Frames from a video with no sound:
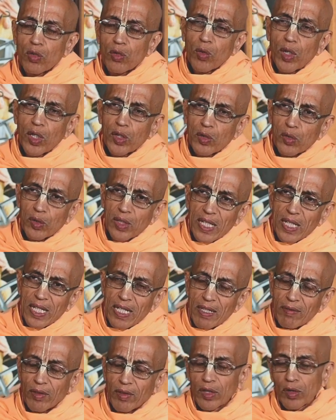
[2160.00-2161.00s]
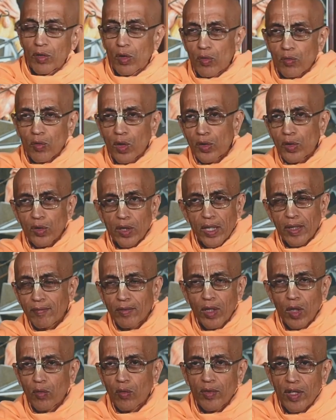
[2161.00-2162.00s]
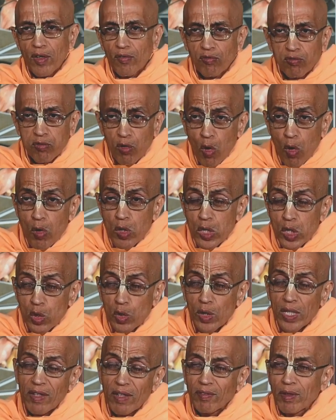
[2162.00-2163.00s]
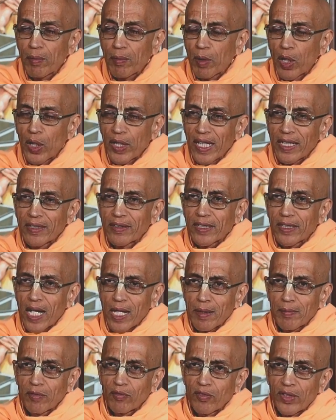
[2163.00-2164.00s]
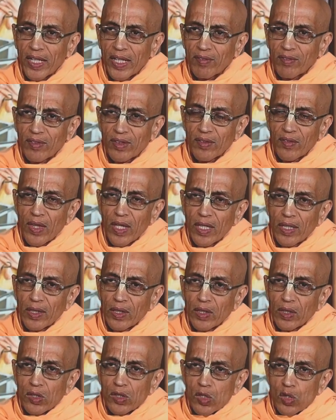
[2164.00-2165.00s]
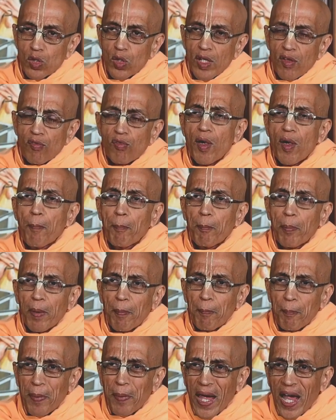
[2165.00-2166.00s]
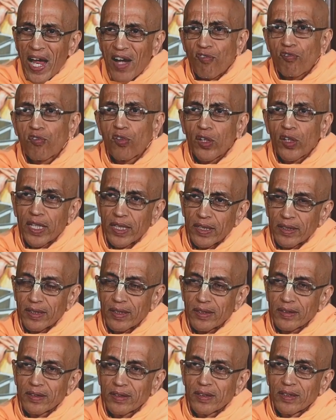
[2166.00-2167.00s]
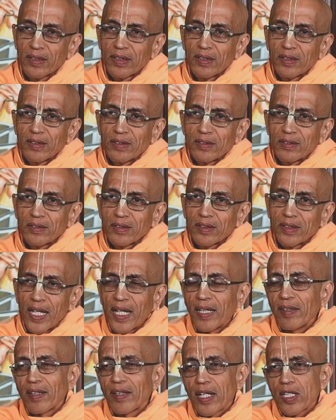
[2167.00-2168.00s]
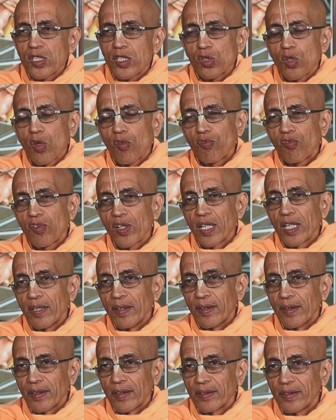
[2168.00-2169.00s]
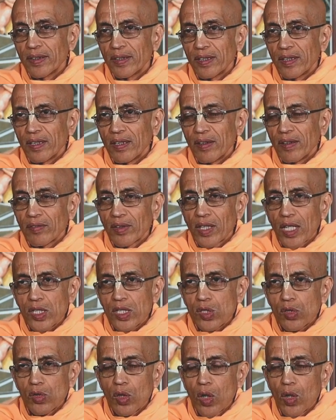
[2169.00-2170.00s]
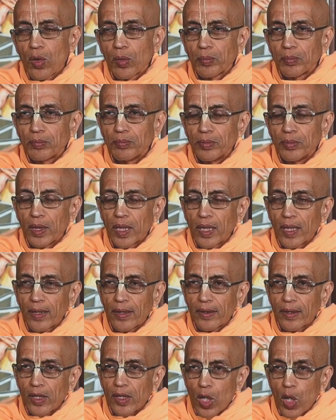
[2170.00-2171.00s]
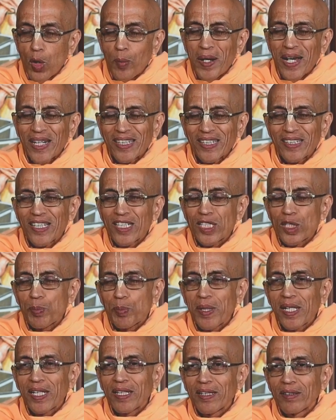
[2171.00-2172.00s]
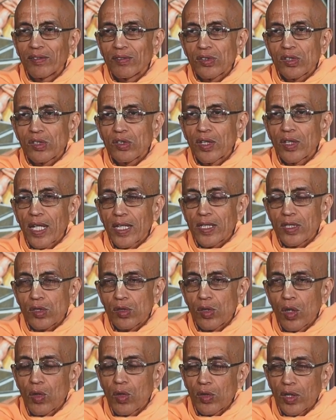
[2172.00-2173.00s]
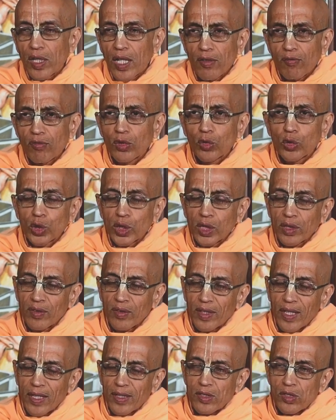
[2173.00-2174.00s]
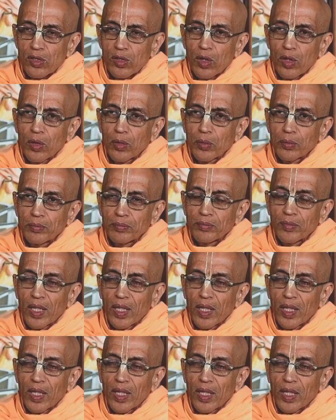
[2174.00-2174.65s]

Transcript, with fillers: want to leave or don't want to leave. No, we are forced to leave the body at the time of death. So, if you are prepared for it, then there is no fear, there is no uh, traumatic experience, there is no confusion, there is no